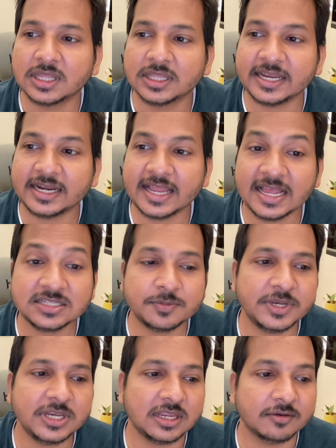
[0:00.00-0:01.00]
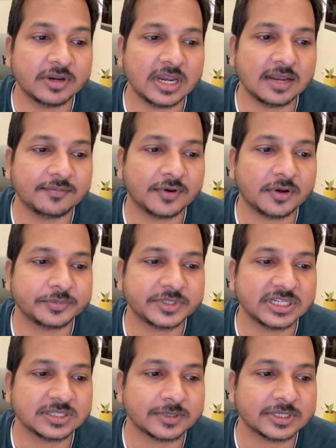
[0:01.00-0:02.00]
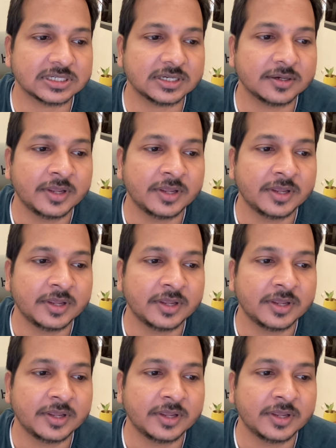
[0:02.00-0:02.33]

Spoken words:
That has been given alpha of 6%.